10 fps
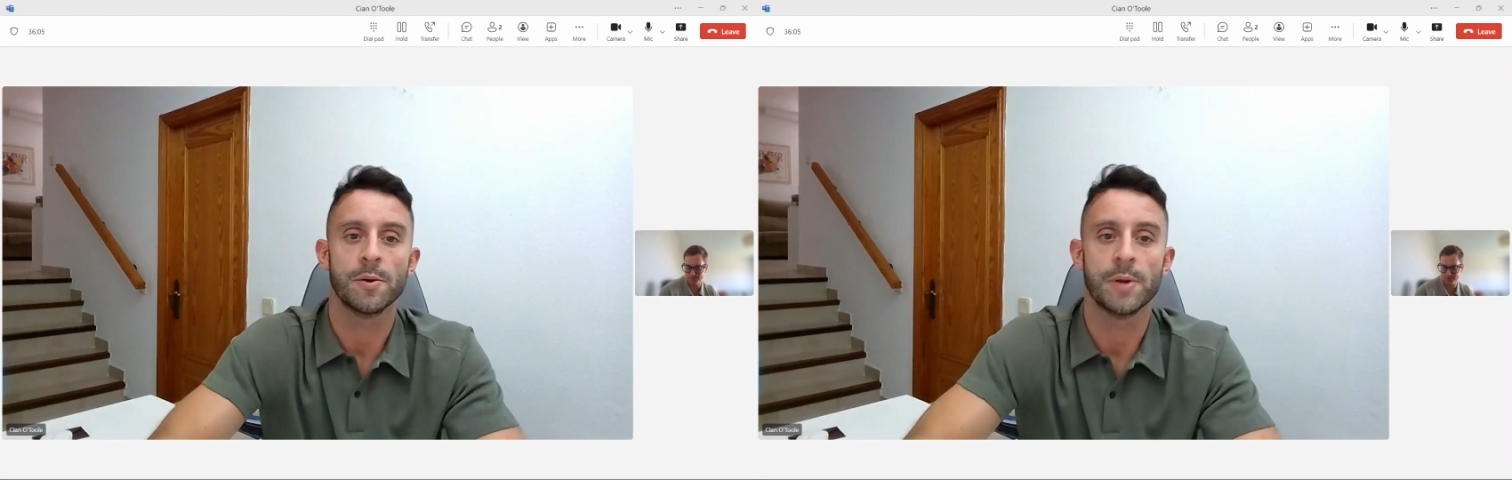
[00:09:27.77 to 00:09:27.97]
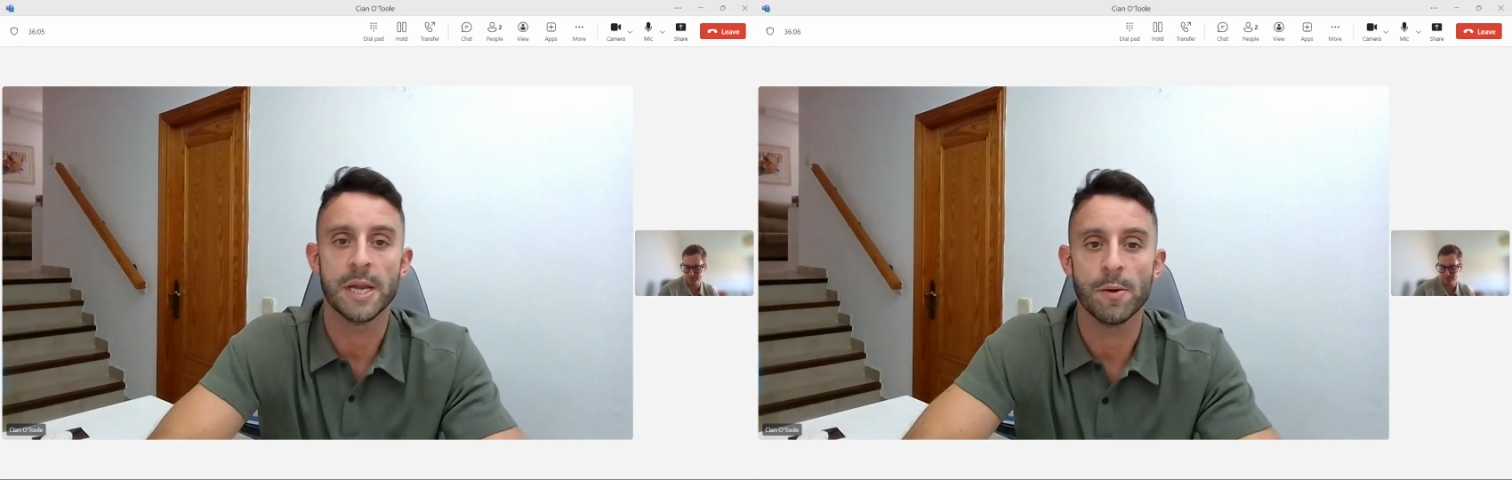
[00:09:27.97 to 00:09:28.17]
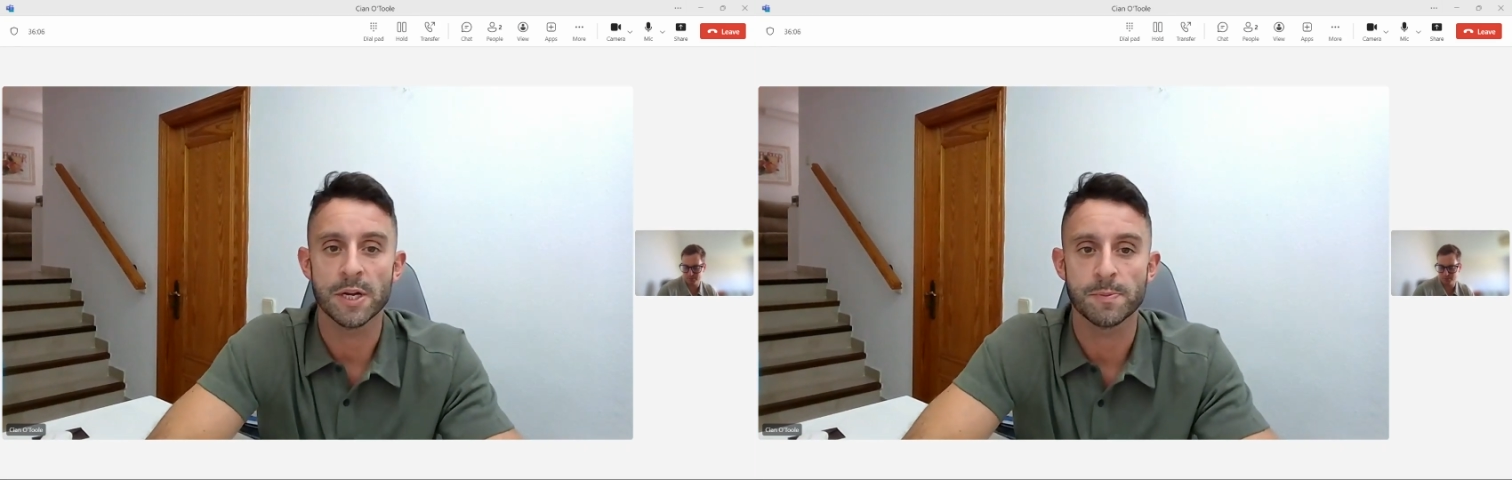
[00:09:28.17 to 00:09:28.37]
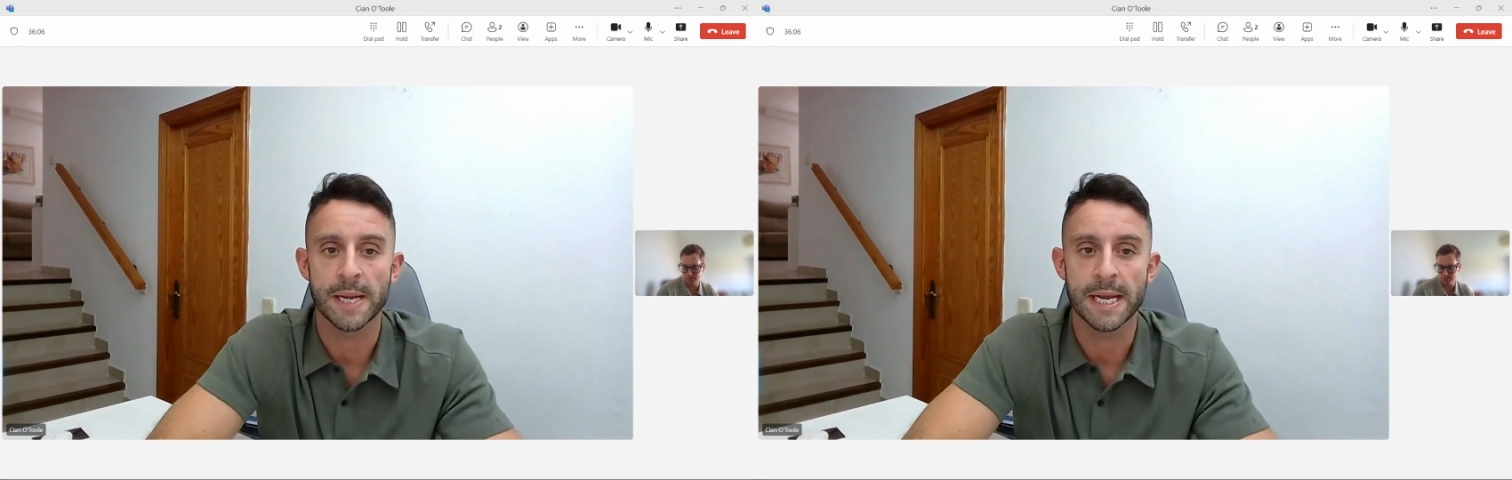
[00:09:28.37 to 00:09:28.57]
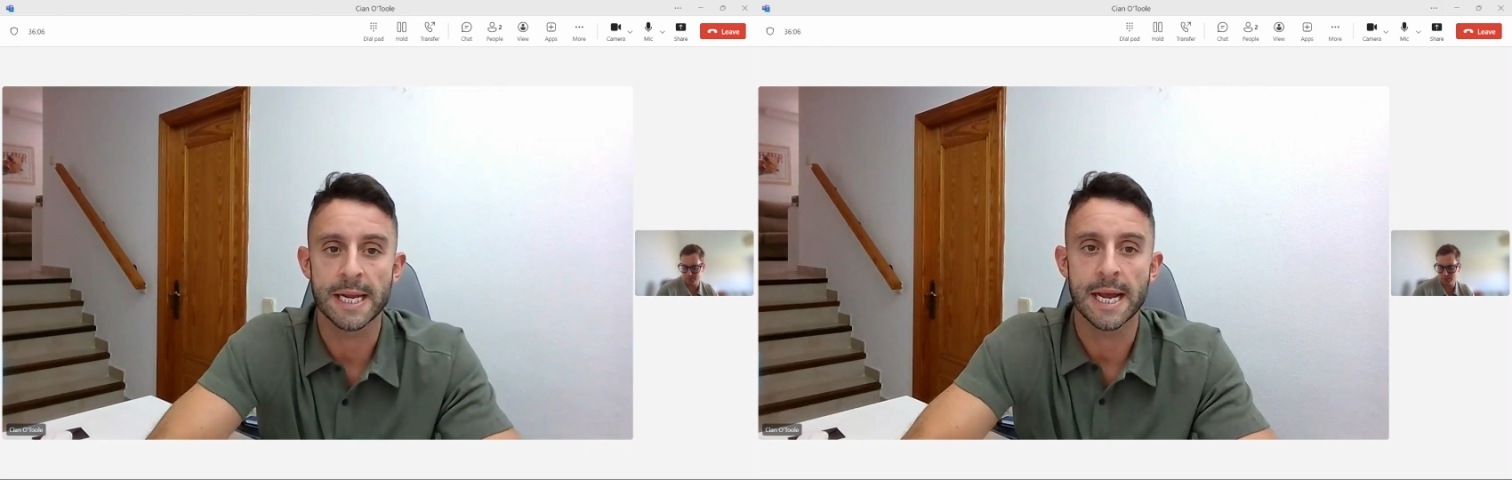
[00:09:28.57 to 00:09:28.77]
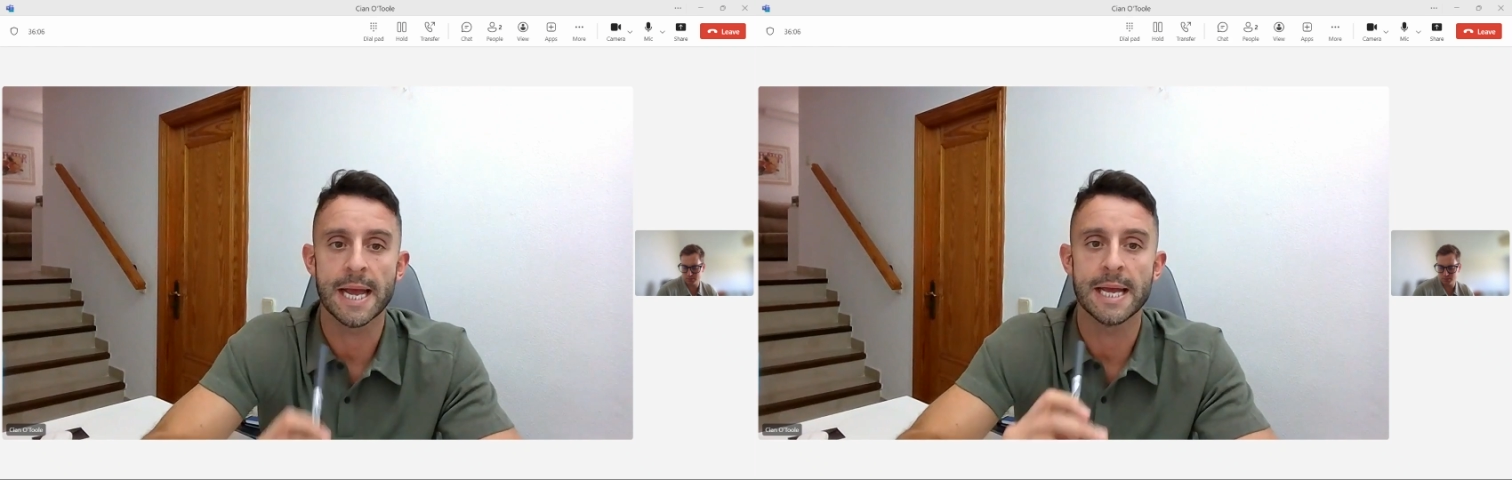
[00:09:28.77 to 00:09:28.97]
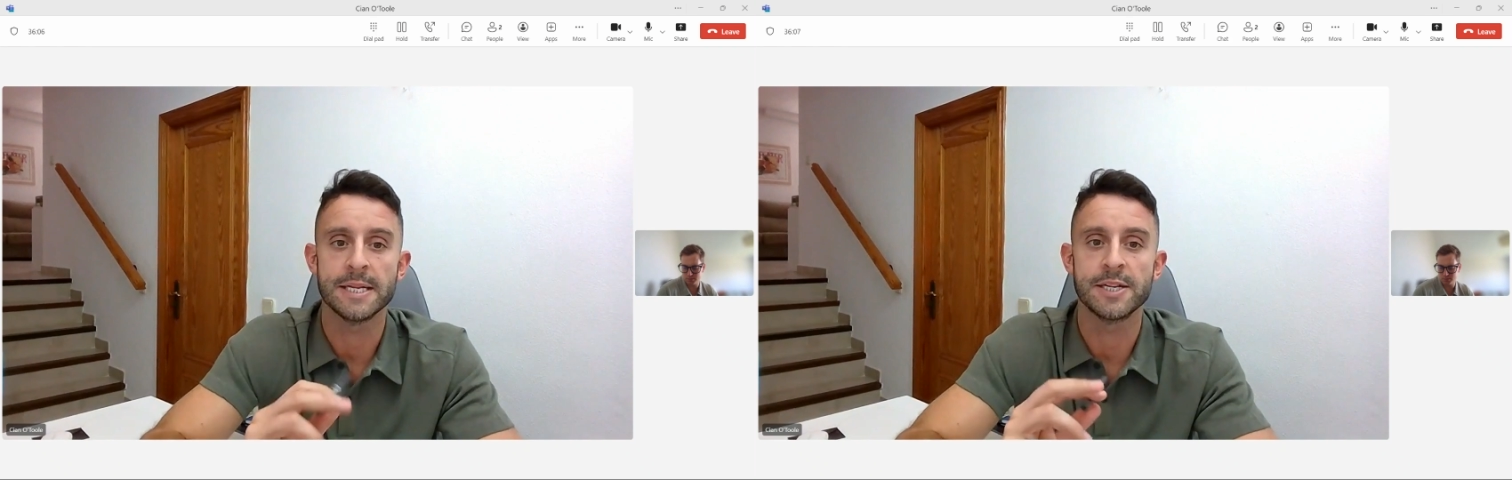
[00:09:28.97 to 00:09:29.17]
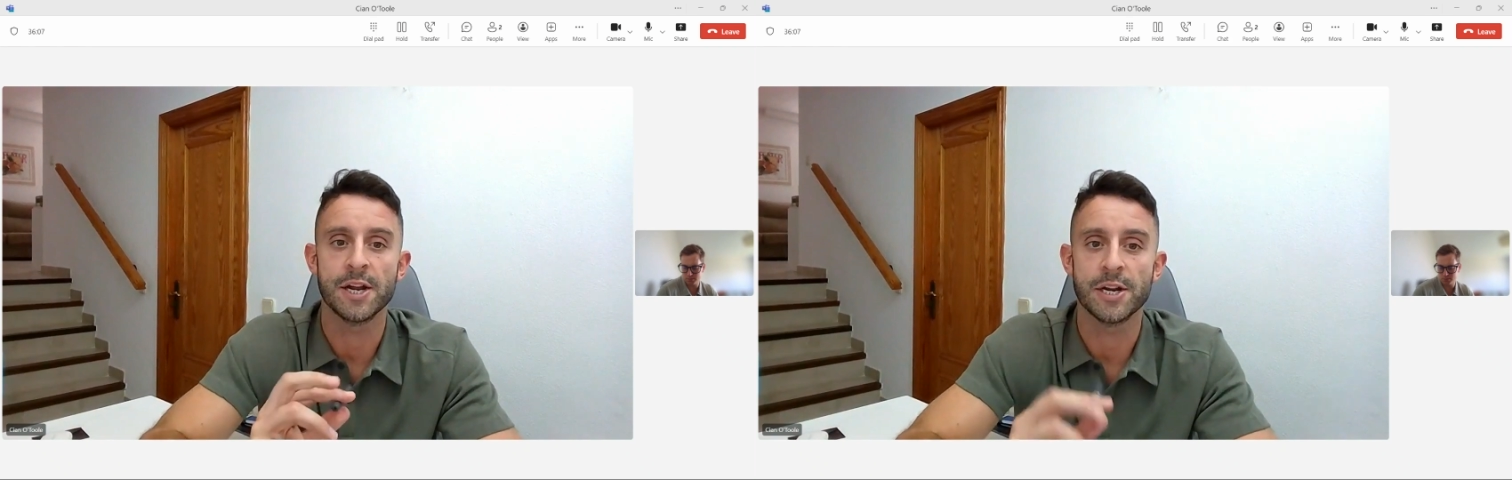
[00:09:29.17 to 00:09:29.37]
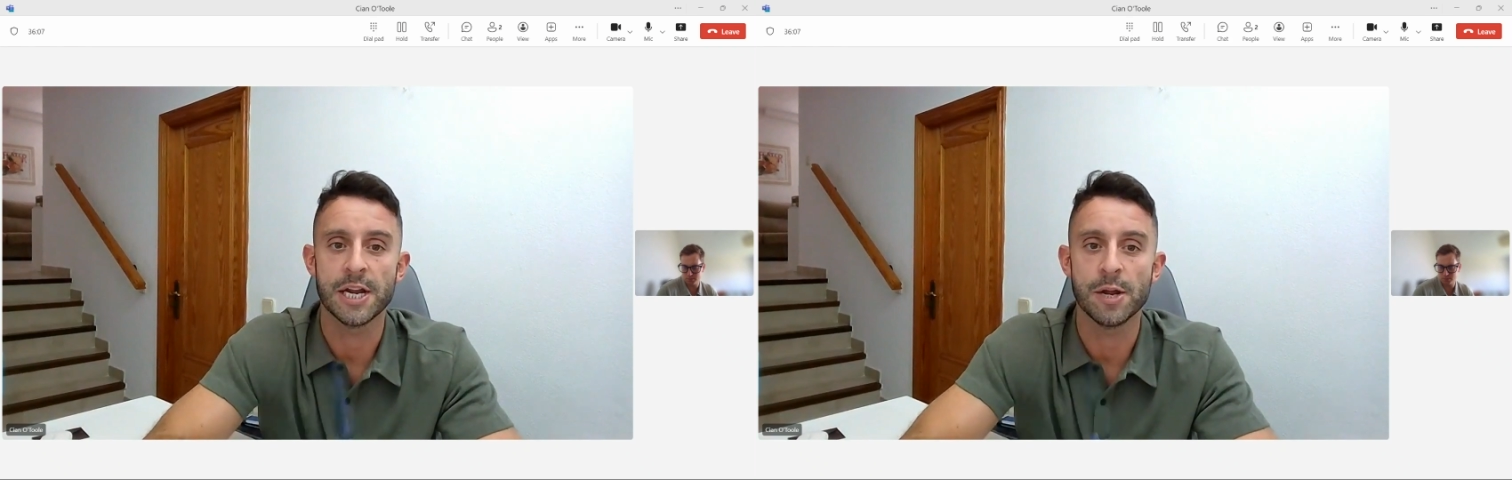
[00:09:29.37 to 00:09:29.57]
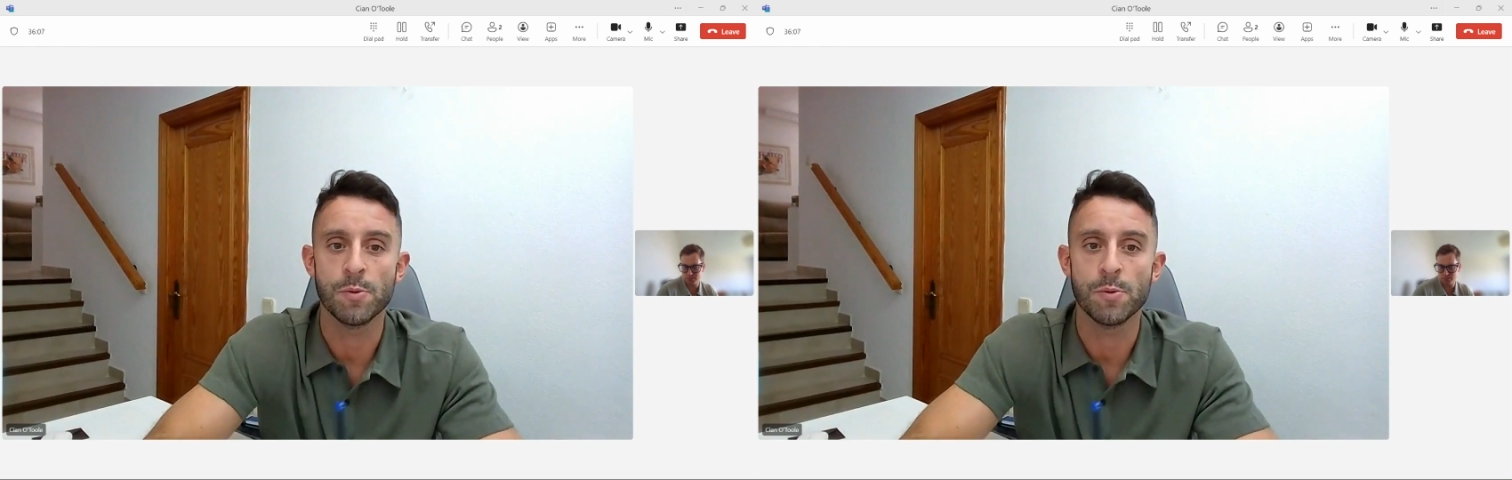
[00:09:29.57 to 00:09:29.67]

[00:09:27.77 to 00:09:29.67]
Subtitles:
So USP is your